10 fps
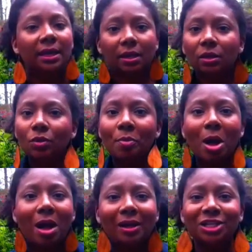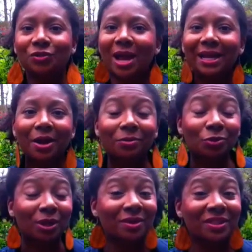Get a little polished. Right now I'm
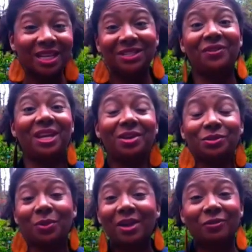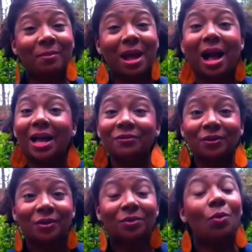doing these videos right from my
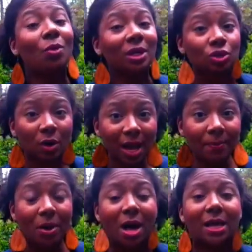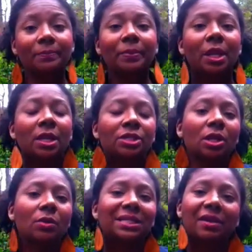iPhone on a tripod.
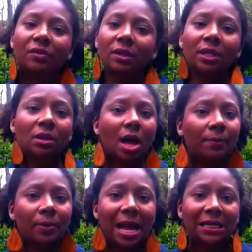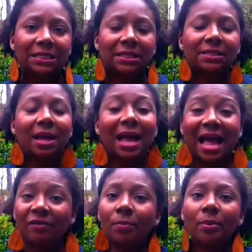So definitely a lot of practice. I
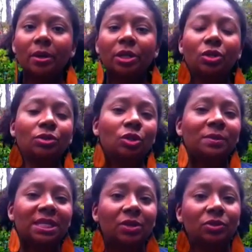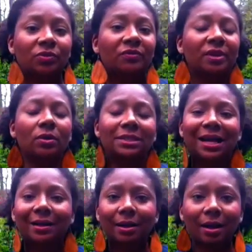have a book,
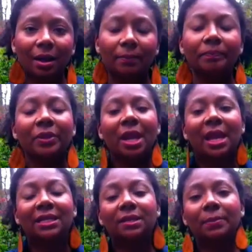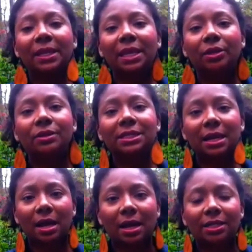YouTubeSecretsRevealed.com. It's a beginner's
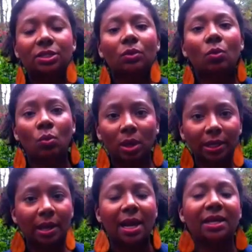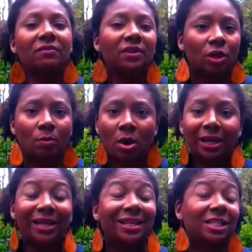guide to online video
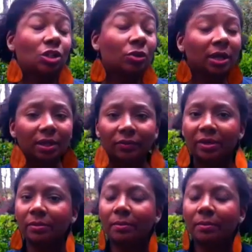marketing. It's strictly